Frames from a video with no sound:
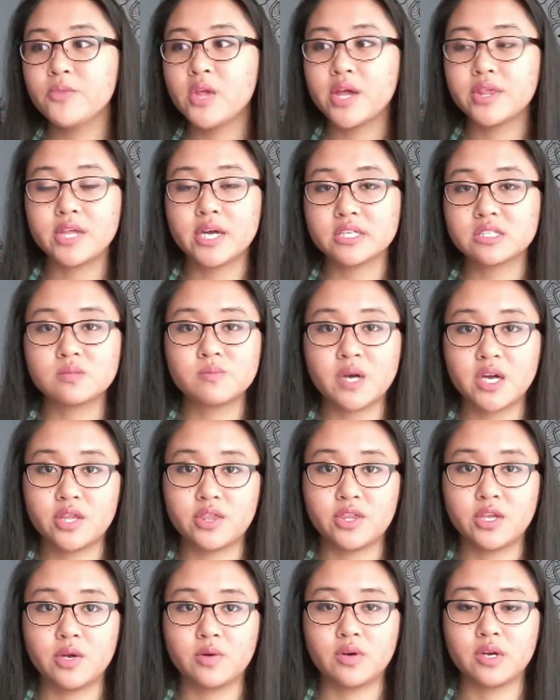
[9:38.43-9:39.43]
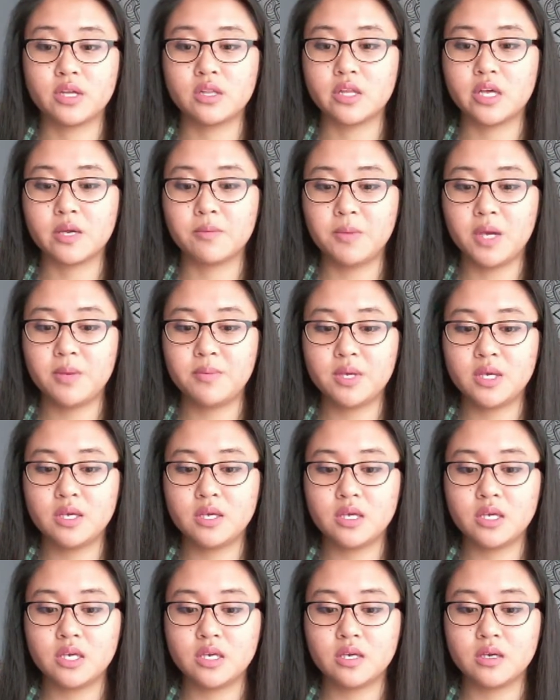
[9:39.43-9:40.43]
That's my theory. Like, maybe
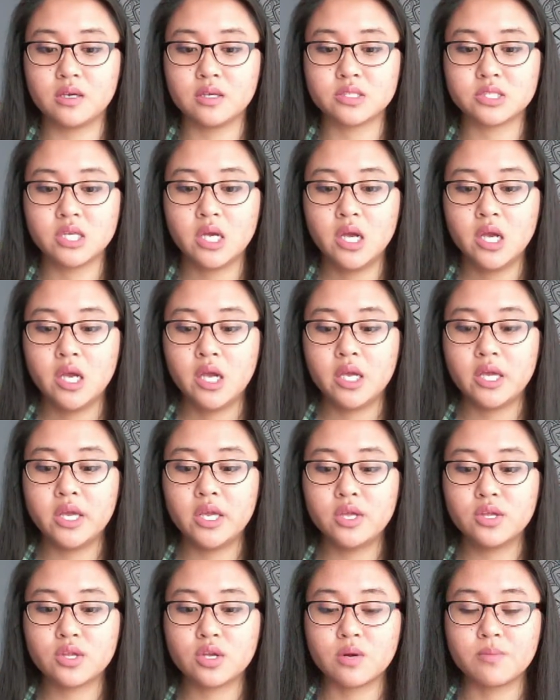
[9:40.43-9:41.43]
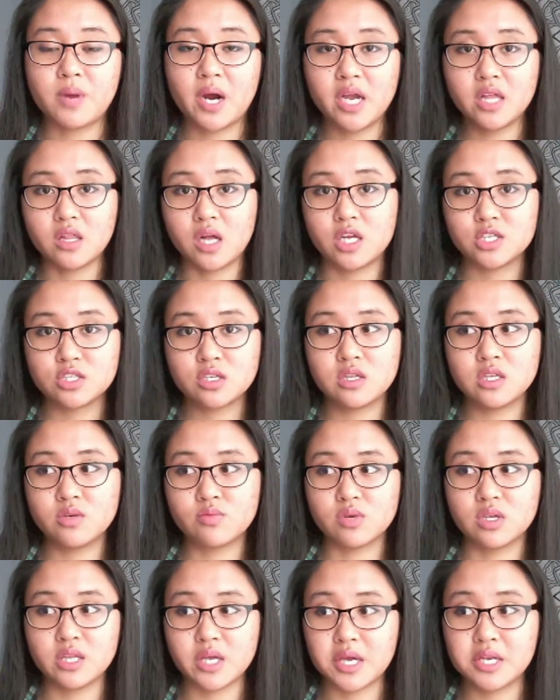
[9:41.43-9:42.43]
he is either biologically
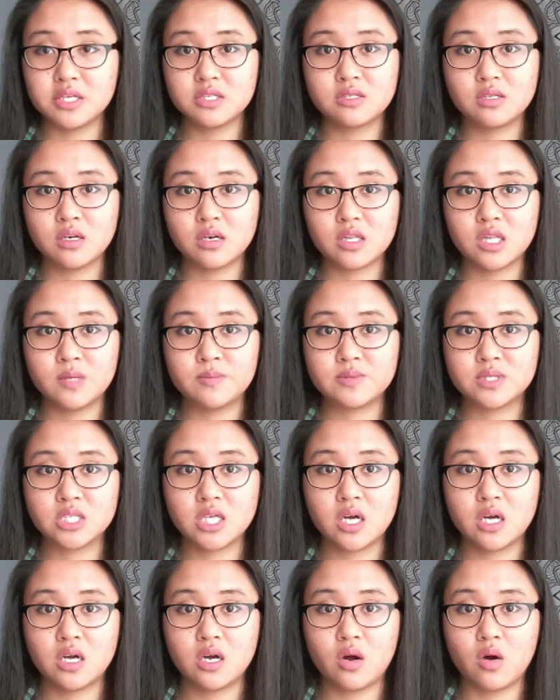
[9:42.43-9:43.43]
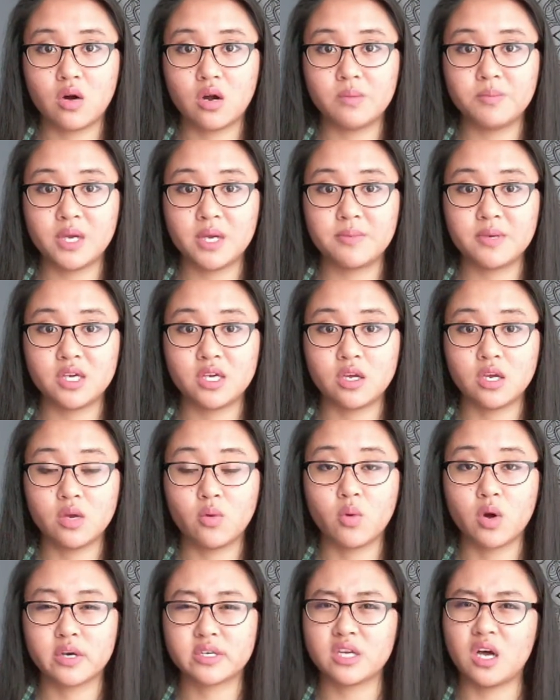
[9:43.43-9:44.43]
related to Eclipsa, or maybe he
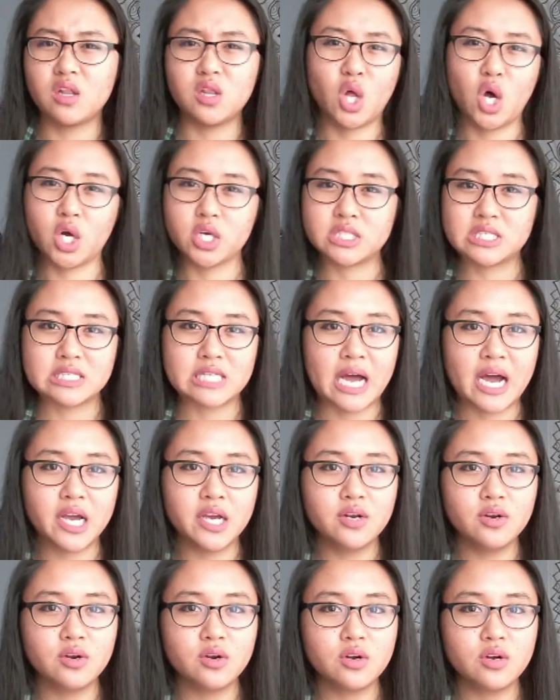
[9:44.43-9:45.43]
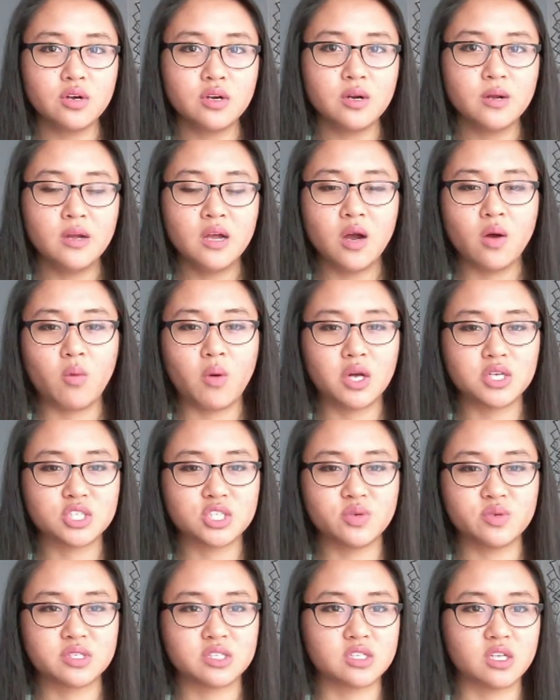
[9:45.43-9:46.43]
worked alongside her while she
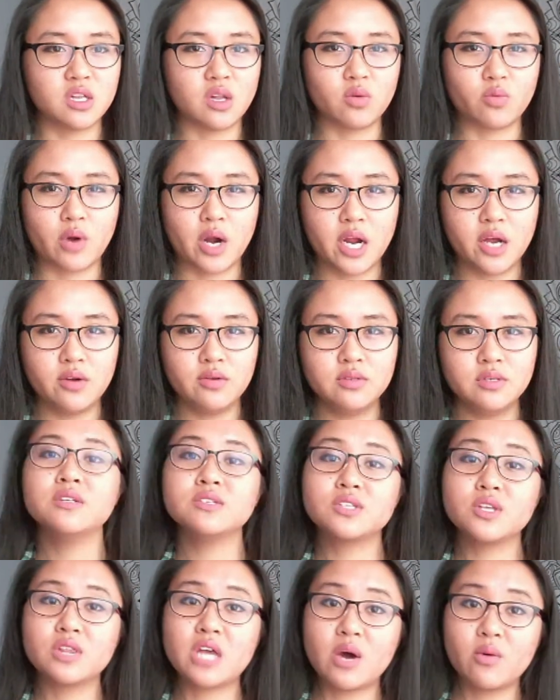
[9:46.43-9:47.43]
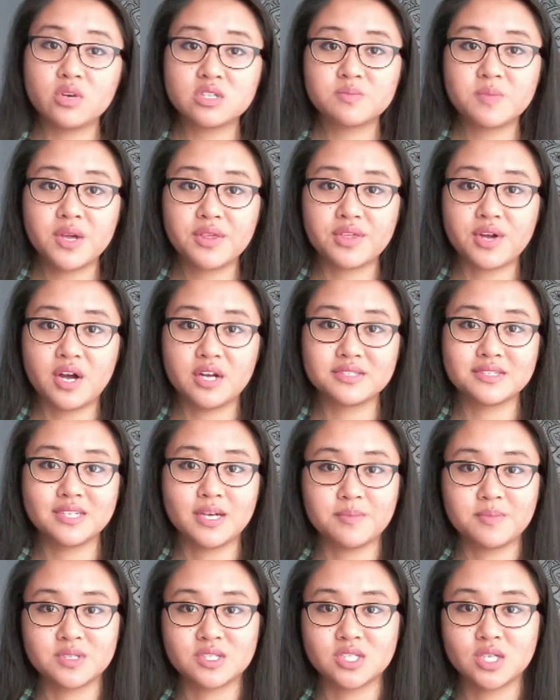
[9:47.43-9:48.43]
was still around. So that was my thoughts on
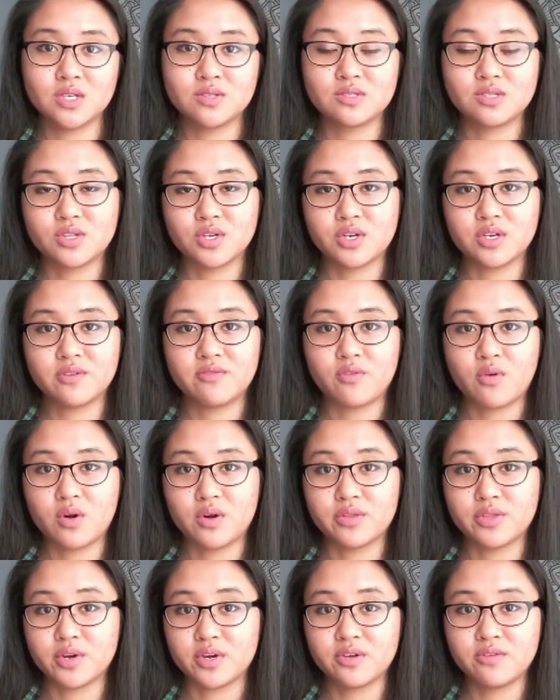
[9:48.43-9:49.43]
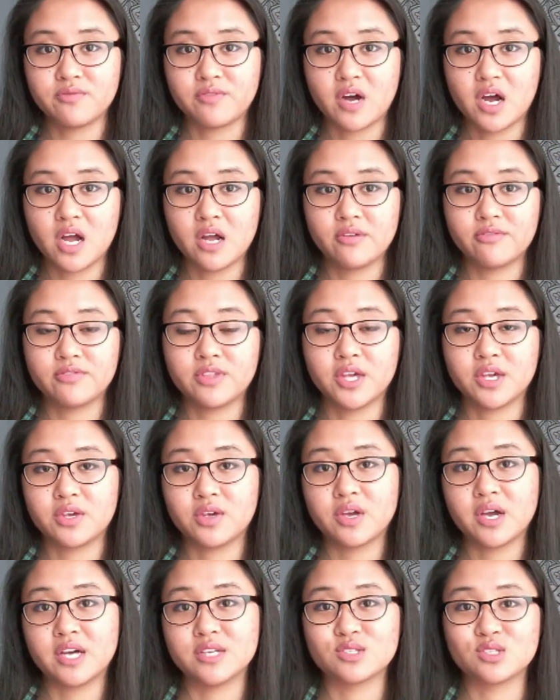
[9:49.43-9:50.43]
episodes 34 and 35. Thank you
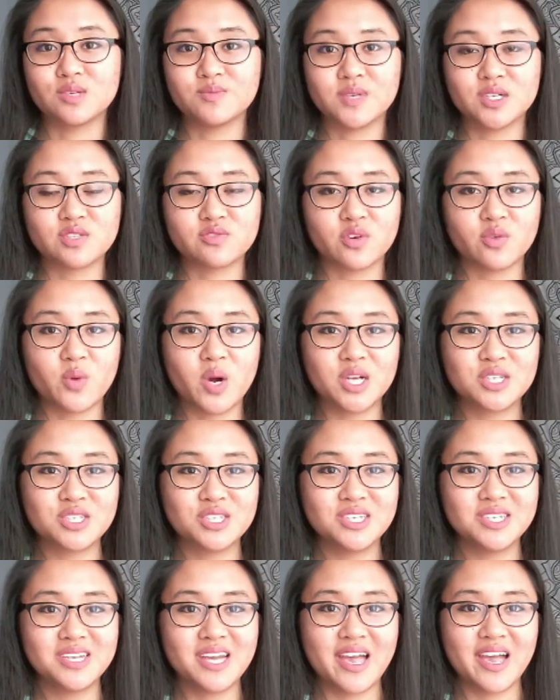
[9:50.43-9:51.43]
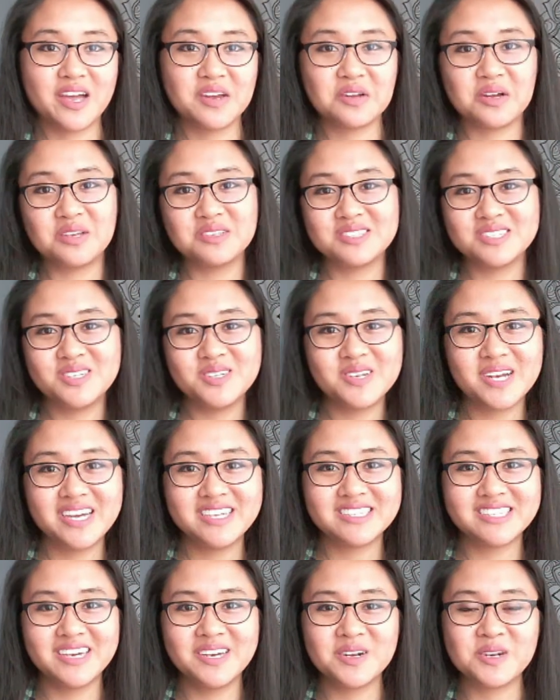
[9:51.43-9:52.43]
guys so much for watching, and I'll see you
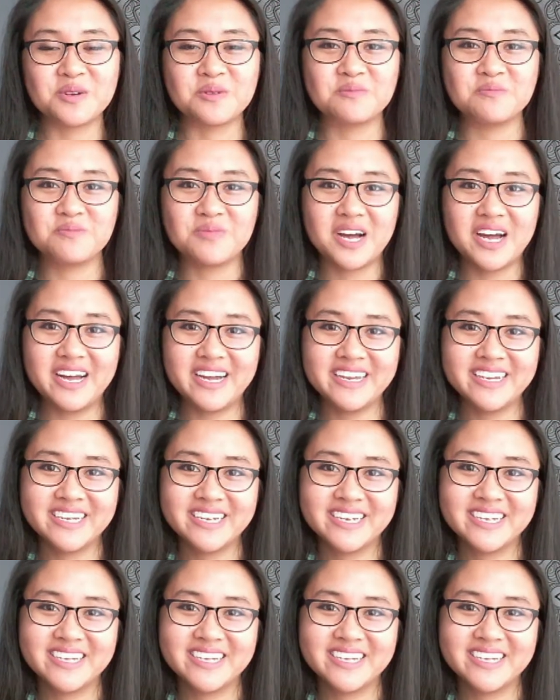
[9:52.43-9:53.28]
guys later. Bye!